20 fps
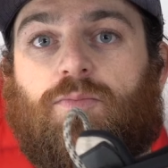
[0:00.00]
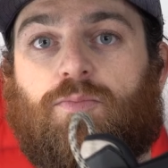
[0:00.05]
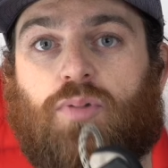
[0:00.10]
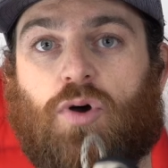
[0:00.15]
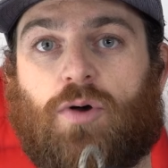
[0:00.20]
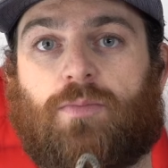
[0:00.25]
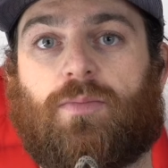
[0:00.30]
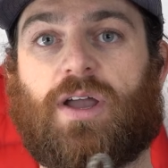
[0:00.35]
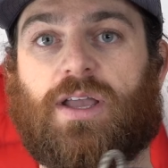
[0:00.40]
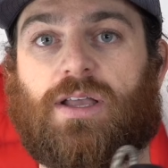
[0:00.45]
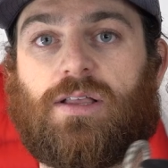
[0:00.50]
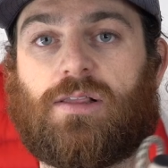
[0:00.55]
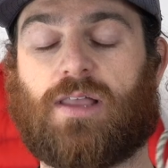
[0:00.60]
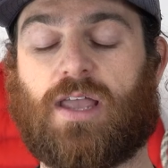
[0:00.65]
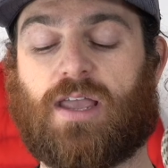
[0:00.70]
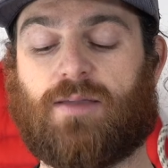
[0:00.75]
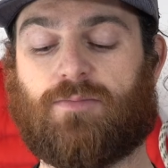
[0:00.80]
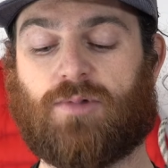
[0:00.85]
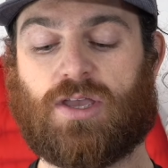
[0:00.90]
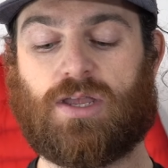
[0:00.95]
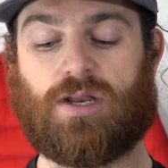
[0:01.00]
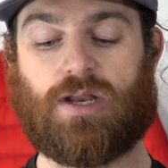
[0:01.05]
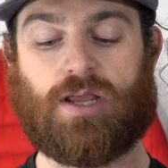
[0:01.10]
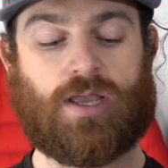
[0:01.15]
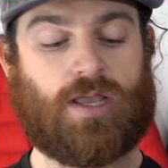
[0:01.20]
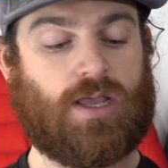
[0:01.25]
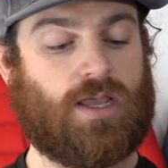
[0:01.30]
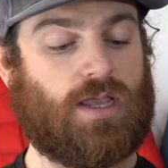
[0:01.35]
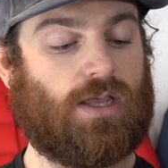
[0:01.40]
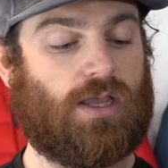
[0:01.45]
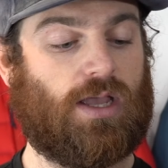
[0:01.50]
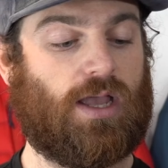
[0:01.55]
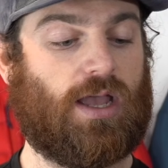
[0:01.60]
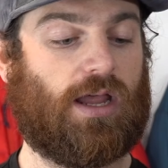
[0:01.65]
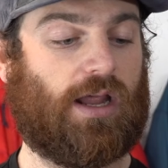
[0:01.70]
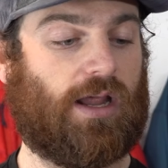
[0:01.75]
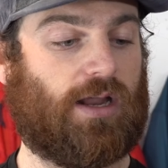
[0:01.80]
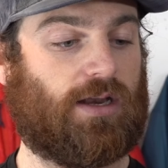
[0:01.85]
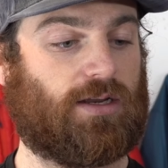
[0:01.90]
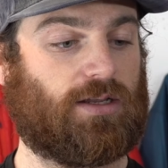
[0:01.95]
put my claim in
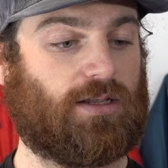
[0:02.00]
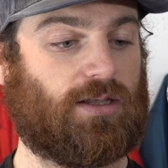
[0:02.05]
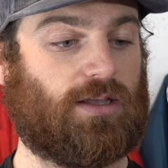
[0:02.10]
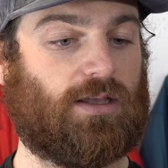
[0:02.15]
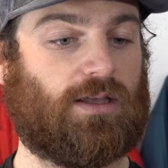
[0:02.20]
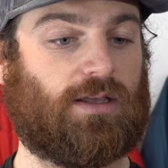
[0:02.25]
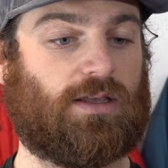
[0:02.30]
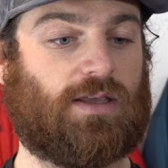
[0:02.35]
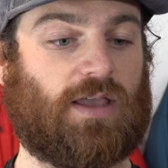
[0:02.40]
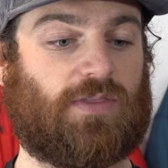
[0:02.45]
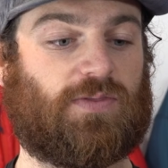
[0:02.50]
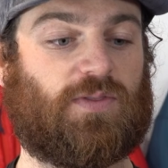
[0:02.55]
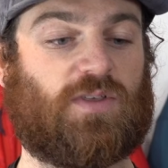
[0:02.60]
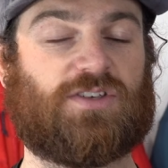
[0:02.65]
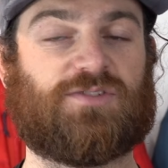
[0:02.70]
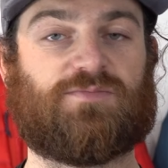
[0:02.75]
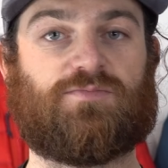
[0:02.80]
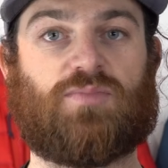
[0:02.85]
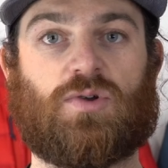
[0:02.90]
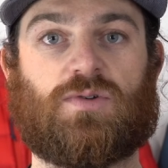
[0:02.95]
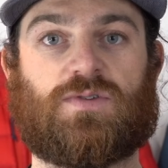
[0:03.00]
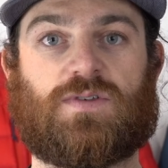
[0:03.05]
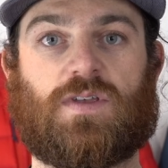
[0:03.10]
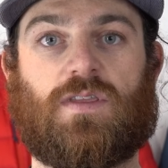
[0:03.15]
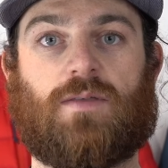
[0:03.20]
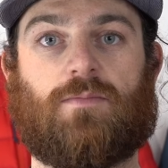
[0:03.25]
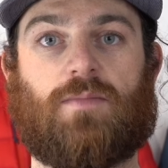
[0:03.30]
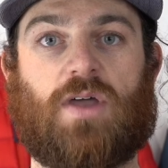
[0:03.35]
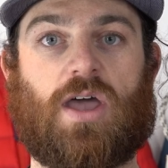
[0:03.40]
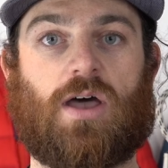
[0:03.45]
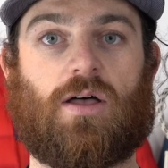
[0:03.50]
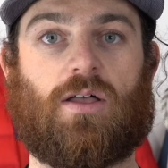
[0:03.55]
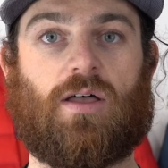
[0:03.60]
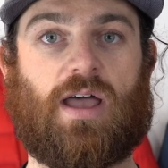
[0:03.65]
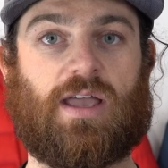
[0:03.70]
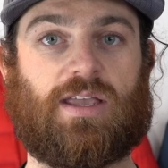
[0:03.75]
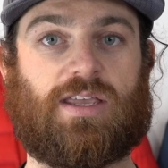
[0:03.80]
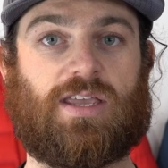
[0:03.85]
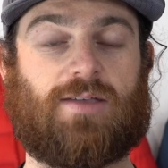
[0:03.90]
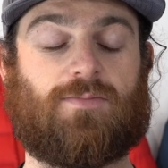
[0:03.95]
and get these boots in the mail.
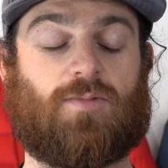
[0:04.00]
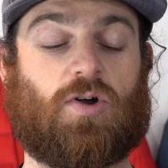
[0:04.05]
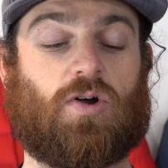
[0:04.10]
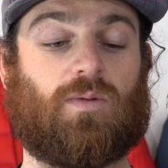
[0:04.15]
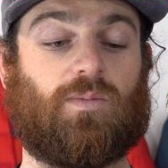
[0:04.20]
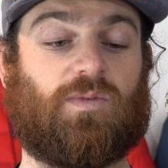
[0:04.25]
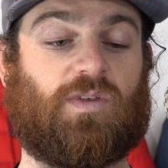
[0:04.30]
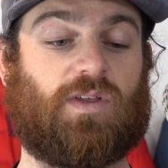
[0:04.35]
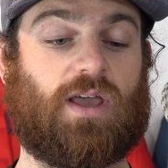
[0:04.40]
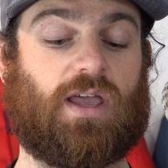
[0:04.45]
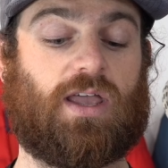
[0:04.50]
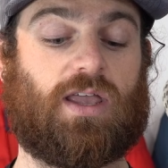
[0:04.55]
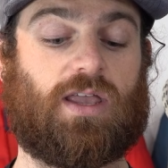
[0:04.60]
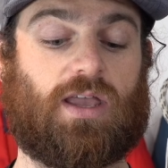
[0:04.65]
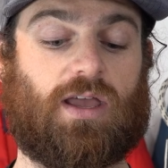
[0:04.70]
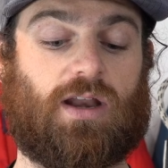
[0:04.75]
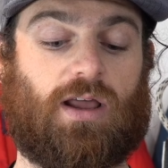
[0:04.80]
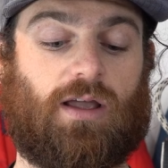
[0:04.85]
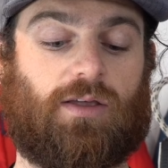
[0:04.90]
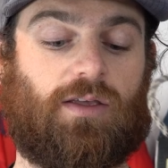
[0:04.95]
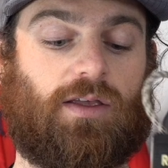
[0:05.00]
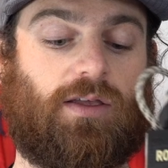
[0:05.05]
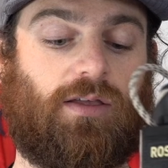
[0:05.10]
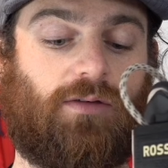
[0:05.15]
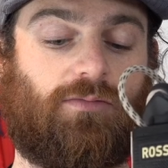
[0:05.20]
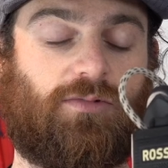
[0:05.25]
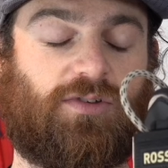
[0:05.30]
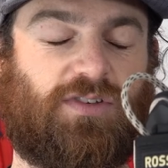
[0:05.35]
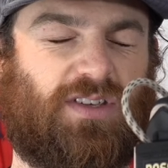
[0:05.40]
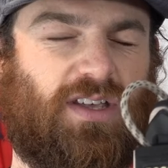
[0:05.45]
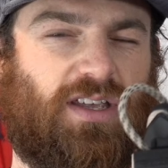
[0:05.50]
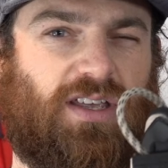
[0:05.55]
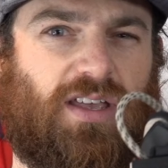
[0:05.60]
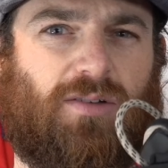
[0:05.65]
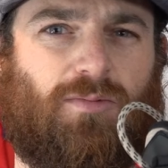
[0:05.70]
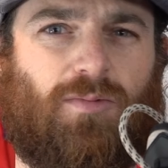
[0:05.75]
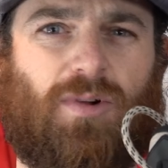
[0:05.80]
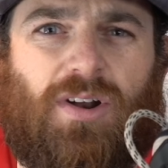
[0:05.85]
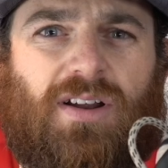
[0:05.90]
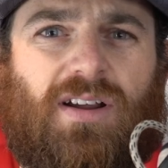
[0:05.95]
I came home today and I was
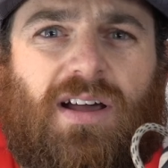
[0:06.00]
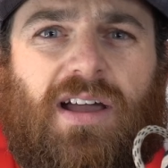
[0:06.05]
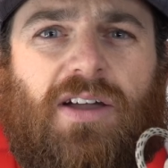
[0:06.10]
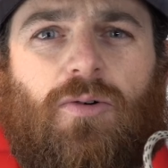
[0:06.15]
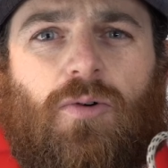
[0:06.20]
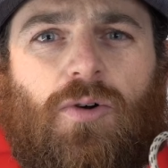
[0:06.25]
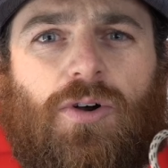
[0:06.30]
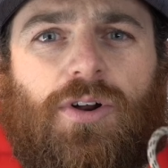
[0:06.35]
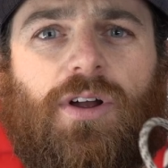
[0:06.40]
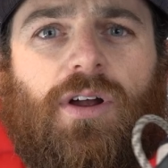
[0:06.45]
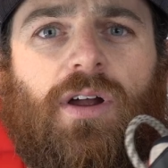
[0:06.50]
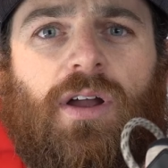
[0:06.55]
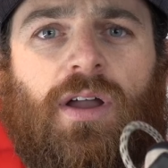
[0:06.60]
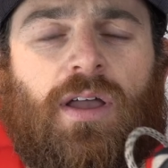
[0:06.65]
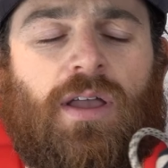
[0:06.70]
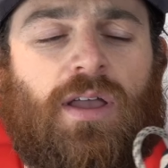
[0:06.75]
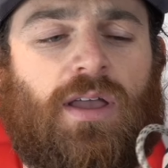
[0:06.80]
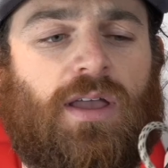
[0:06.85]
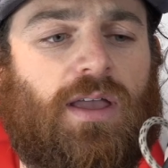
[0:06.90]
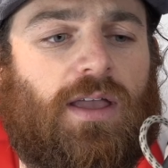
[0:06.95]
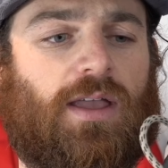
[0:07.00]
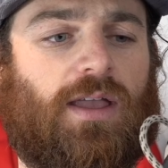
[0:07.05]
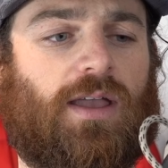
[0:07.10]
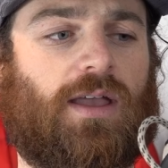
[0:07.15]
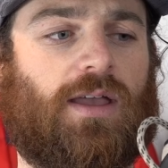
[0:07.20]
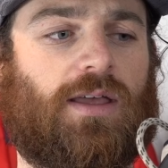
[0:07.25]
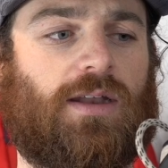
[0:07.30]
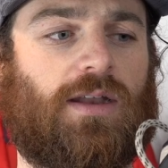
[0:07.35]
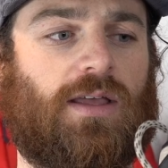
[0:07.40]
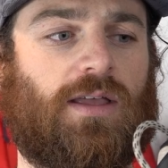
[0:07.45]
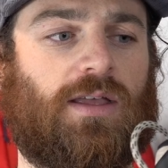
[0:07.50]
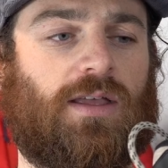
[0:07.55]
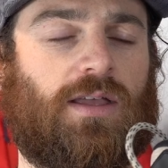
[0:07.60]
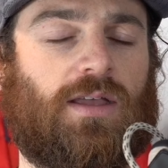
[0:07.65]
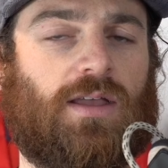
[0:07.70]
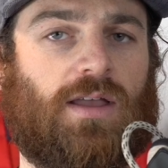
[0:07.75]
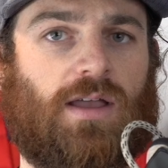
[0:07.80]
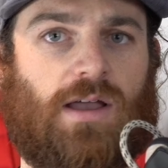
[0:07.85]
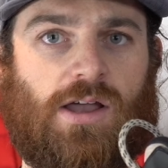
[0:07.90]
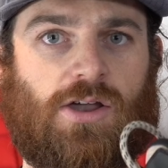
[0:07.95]
thinking, what did I order? And
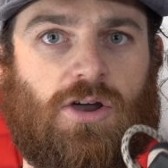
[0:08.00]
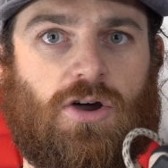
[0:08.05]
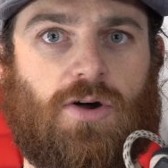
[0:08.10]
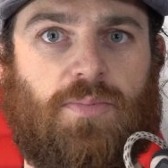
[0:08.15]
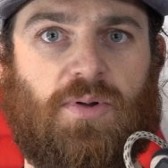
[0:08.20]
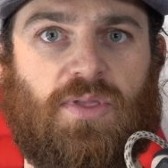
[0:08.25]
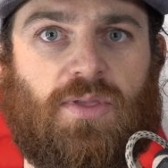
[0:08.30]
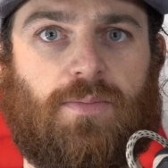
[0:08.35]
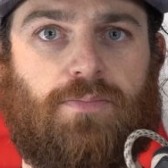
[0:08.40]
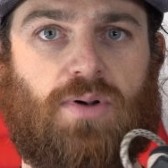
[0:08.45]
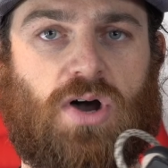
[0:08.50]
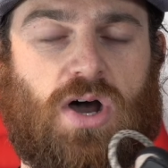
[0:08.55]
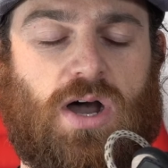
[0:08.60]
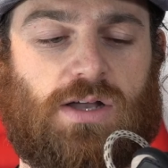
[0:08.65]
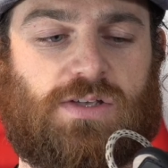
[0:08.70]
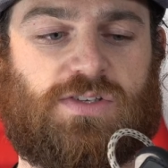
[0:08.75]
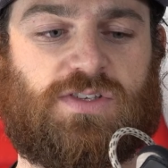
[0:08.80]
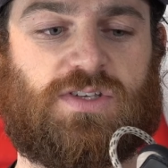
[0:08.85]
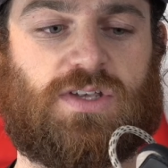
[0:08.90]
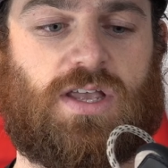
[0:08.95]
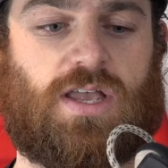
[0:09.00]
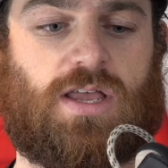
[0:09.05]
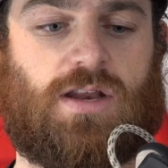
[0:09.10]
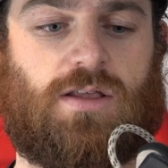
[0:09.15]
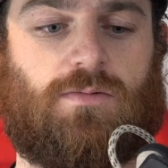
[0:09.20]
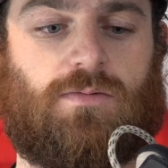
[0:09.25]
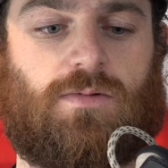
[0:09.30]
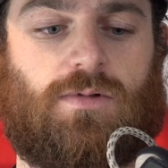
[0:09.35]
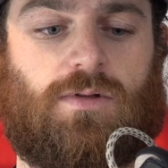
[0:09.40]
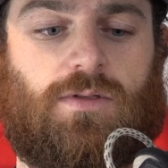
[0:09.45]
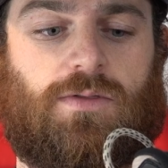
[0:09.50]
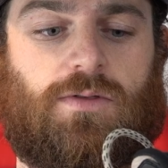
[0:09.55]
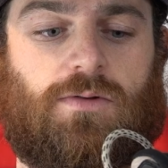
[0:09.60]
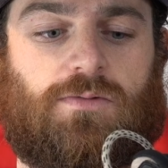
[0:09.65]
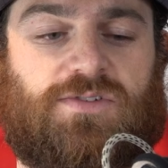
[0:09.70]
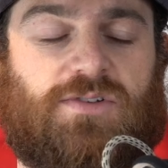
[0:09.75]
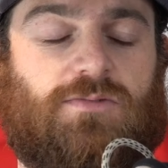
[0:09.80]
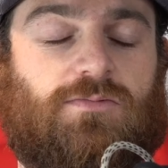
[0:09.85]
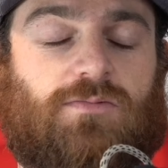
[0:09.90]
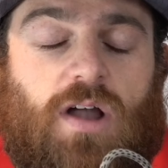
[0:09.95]
I opened the box and there
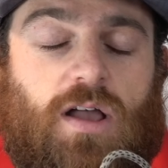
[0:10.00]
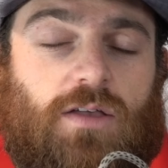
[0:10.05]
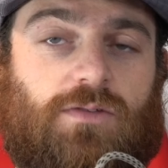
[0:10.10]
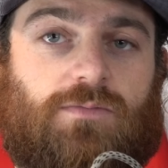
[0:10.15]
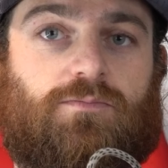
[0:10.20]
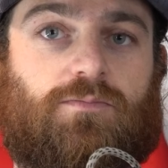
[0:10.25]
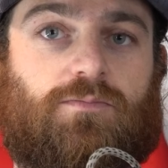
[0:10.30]
was a